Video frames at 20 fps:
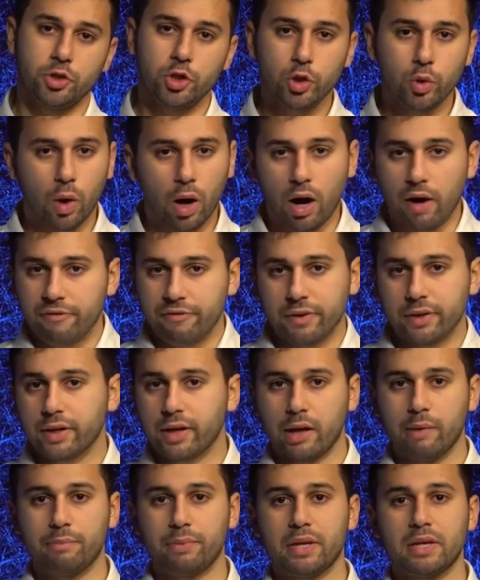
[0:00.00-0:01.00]
Too often,
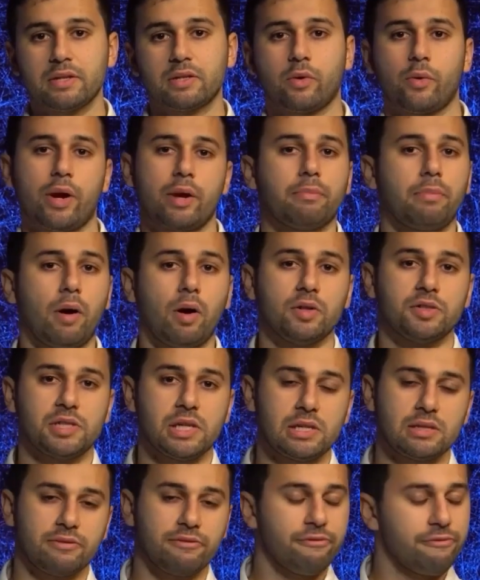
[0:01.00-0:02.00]
companies create
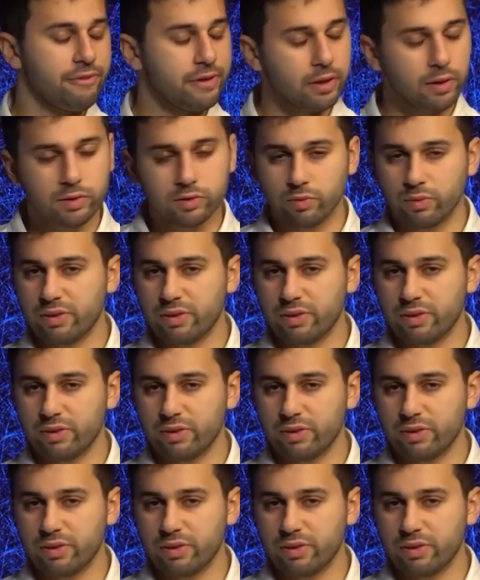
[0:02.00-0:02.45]
policies filled